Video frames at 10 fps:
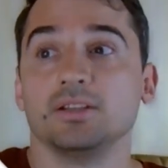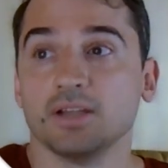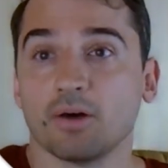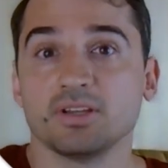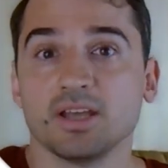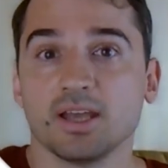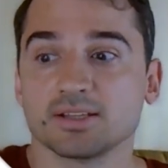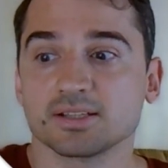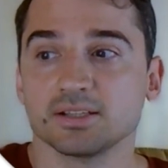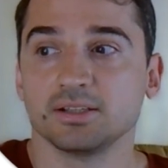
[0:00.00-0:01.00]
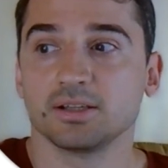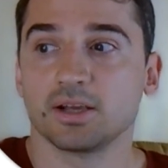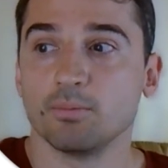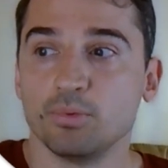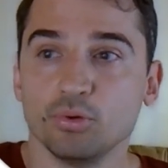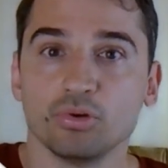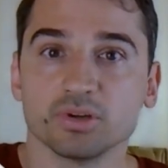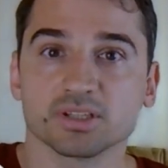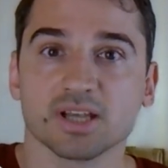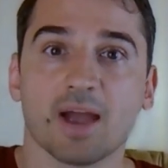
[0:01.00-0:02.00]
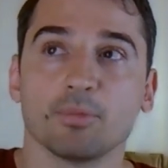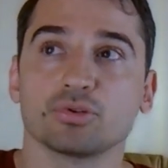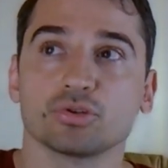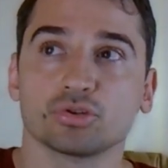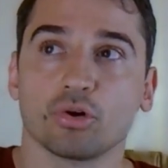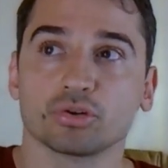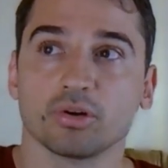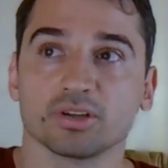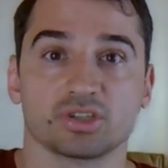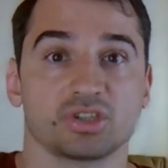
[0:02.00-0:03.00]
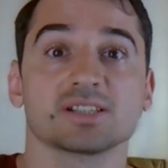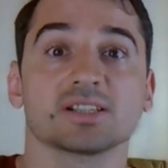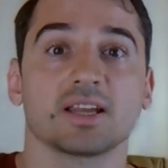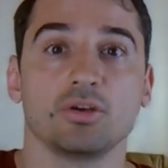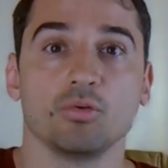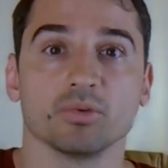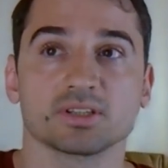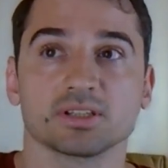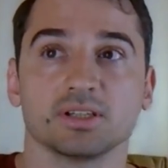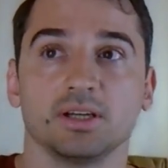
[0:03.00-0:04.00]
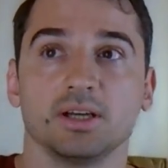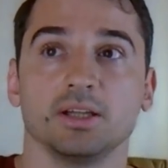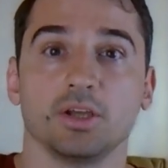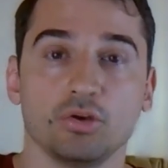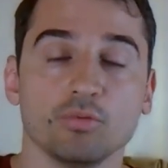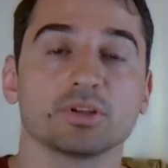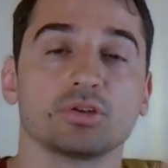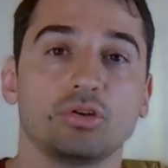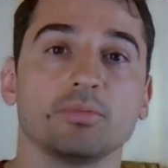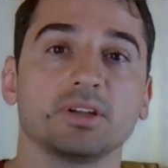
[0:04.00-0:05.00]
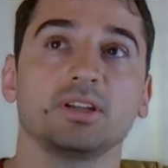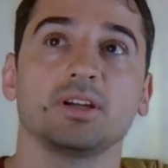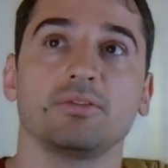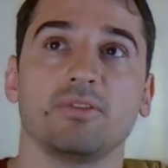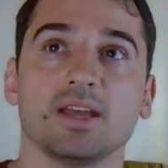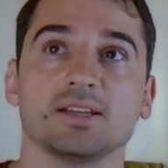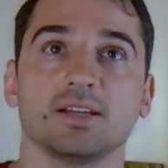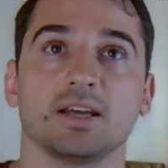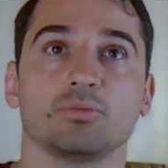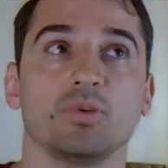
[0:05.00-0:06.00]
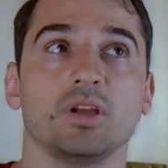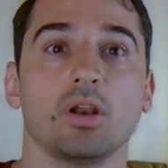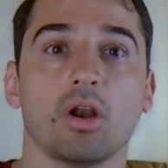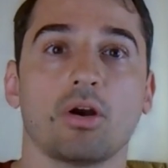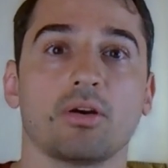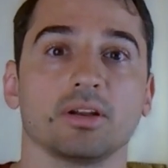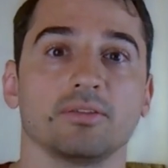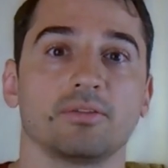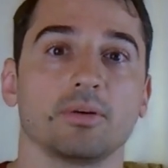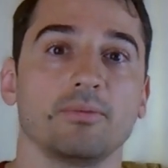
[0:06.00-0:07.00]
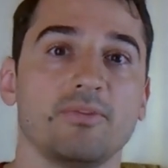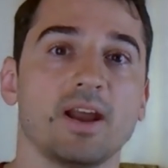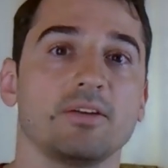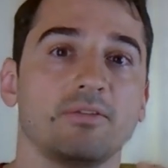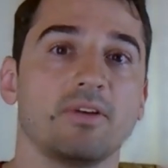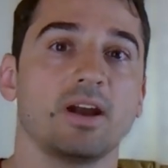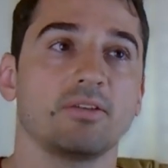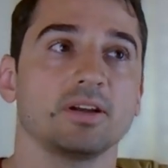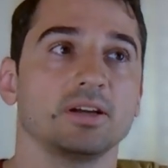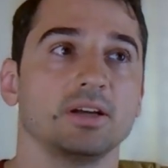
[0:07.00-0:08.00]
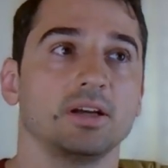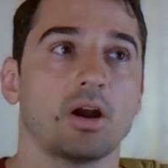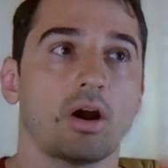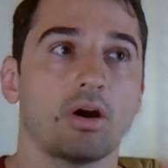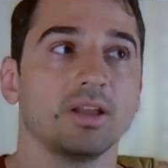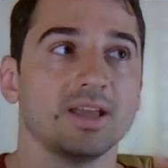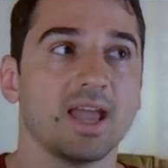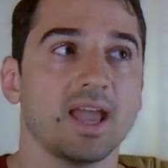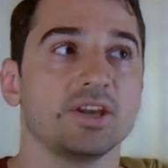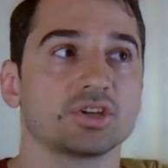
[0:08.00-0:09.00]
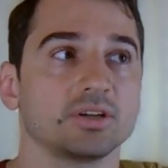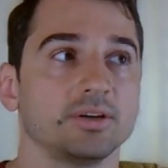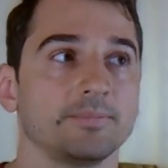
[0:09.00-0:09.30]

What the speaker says: Nowadays, computers able to talk to us just like humans. The human-to-human interface that we learn from very, very early age,